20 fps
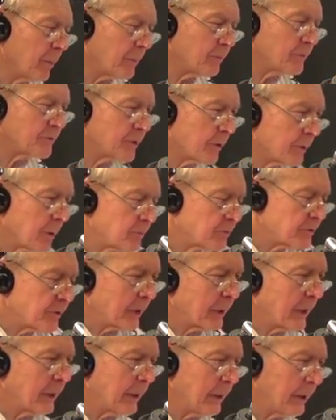I'm sorry, I'm
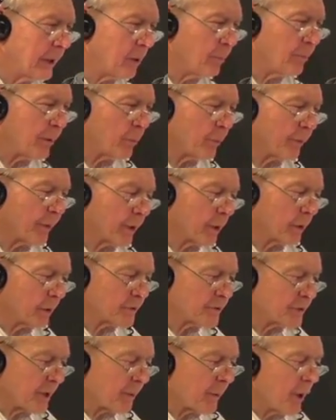struggling a little bit with the
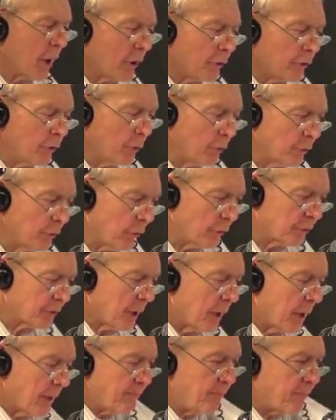concept. You're not
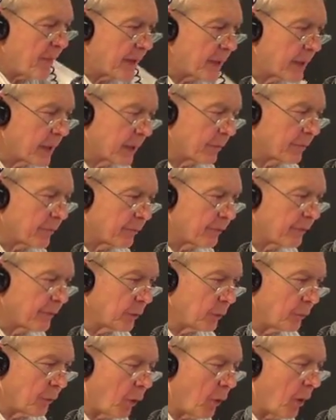making the
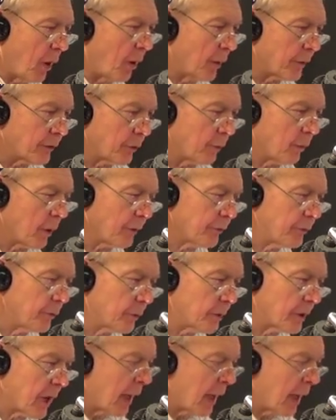film, or are you? Are you?